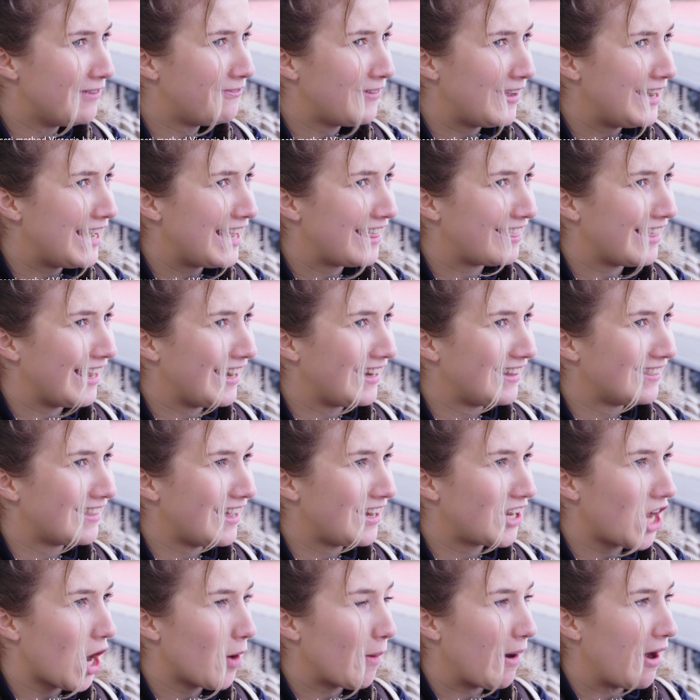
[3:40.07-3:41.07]
If anything,
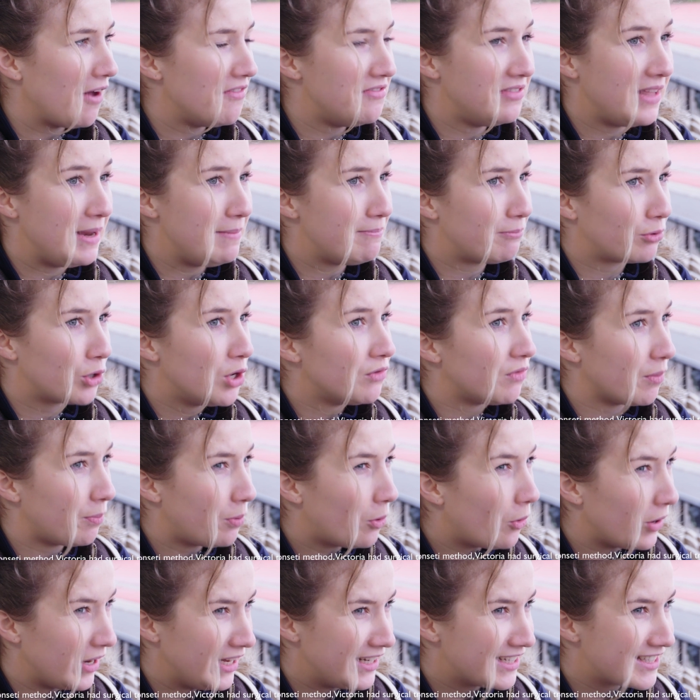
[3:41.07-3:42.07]
they go out and they prove a
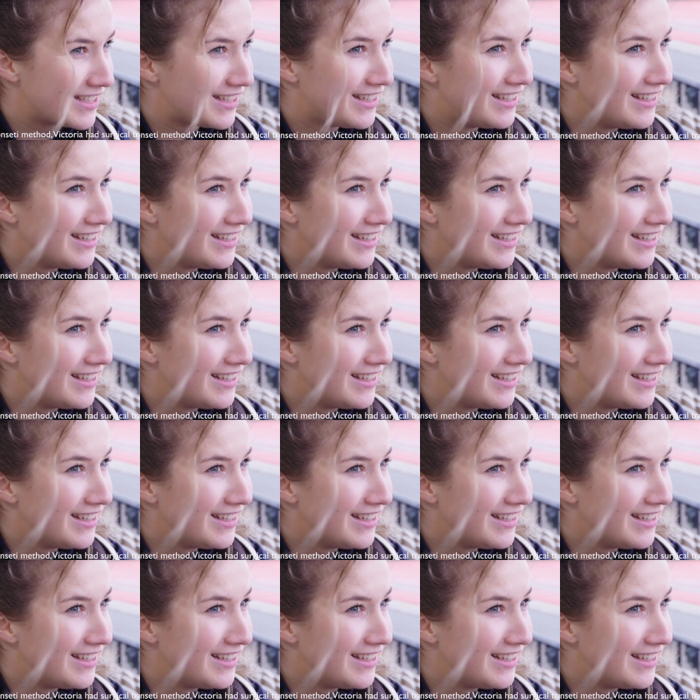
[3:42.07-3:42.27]
point.